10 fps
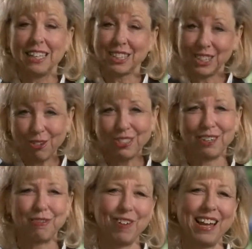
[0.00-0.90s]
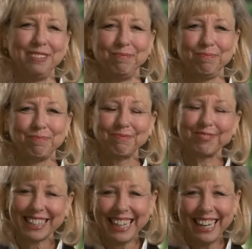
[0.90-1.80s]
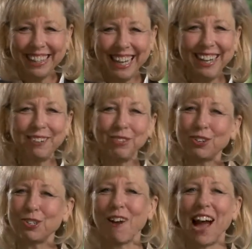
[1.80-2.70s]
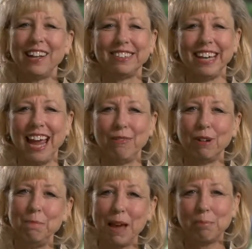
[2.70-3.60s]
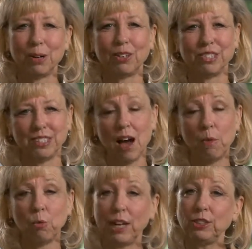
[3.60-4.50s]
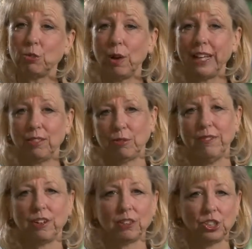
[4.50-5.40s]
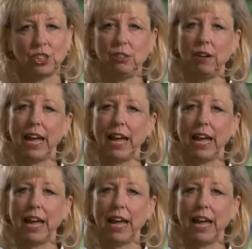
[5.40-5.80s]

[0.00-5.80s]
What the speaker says: So, dear friend, in the heat of your trial today, remember Psalm 123, verse 2,